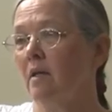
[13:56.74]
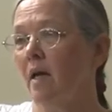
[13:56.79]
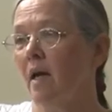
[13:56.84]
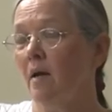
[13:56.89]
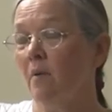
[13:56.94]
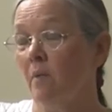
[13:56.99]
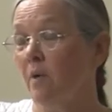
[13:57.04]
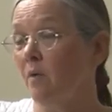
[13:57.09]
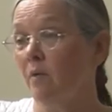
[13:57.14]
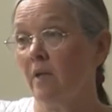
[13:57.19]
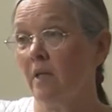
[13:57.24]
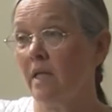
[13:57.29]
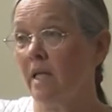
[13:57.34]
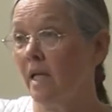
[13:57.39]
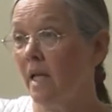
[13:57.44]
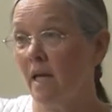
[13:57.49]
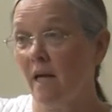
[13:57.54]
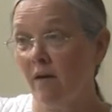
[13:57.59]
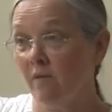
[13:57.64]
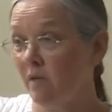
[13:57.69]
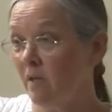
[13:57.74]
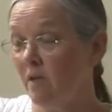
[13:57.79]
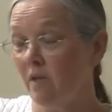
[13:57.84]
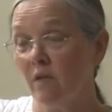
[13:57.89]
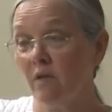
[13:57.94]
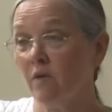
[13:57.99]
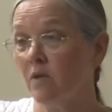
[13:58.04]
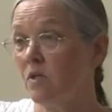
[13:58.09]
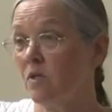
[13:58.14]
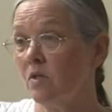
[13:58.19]
and we really get everything
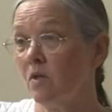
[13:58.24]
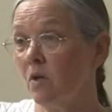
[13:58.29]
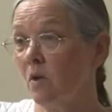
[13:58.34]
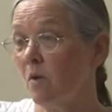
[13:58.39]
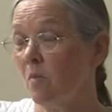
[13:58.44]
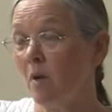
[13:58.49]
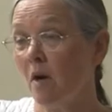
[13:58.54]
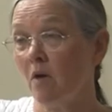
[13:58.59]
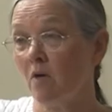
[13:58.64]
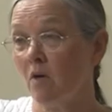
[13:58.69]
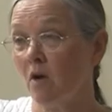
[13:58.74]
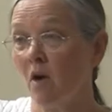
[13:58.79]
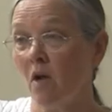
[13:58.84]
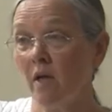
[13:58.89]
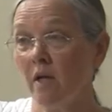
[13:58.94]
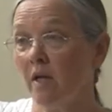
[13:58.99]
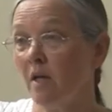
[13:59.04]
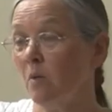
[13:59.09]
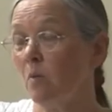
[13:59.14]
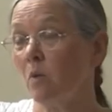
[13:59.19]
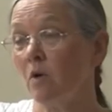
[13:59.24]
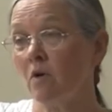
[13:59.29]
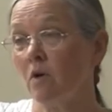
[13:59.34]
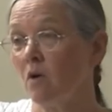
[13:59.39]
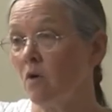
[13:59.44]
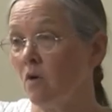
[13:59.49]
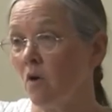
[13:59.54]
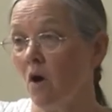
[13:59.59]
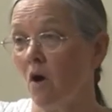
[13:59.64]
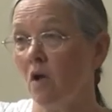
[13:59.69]
there is to know about crawling, and we're a
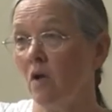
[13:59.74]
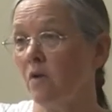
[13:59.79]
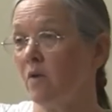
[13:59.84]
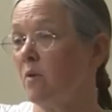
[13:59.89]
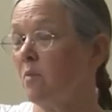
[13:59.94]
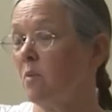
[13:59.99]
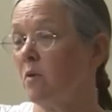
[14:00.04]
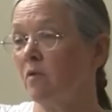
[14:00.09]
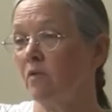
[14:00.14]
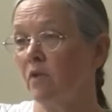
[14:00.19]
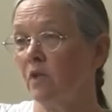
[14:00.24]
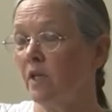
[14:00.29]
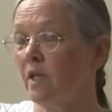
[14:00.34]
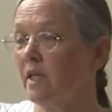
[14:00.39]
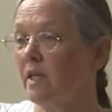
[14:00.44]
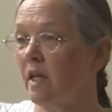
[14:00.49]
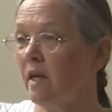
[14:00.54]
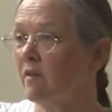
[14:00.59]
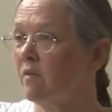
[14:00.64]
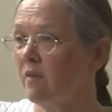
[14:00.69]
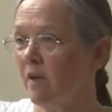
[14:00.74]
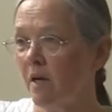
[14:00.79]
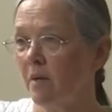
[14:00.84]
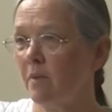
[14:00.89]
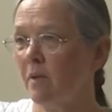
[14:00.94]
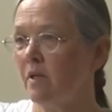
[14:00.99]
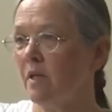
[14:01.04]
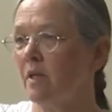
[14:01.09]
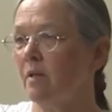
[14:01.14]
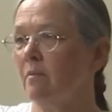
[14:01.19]
crawler and we're fully identified
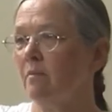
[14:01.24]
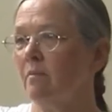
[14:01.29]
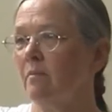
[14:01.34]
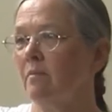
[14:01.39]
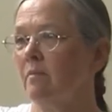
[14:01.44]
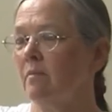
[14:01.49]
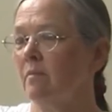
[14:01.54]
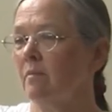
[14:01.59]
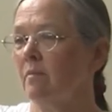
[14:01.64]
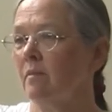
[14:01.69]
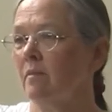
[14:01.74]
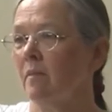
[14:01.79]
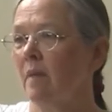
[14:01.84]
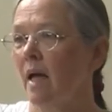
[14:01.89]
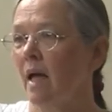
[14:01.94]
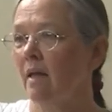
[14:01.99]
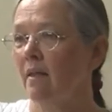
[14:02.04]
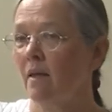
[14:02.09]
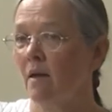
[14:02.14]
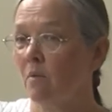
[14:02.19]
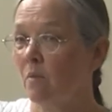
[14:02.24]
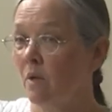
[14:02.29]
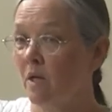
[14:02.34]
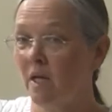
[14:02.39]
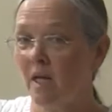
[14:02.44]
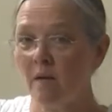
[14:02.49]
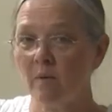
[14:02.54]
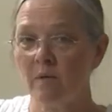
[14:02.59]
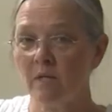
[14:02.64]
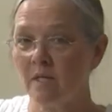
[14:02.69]
with it. And then one
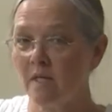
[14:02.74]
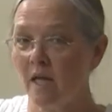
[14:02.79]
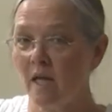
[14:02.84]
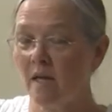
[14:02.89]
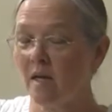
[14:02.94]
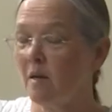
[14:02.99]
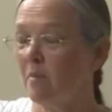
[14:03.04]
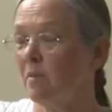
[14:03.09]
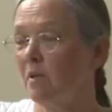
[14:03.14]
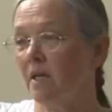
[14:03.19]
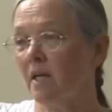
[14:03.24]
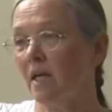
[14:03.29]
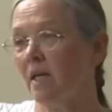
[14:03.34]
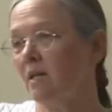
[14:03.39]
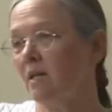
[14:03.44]
day we stand up on the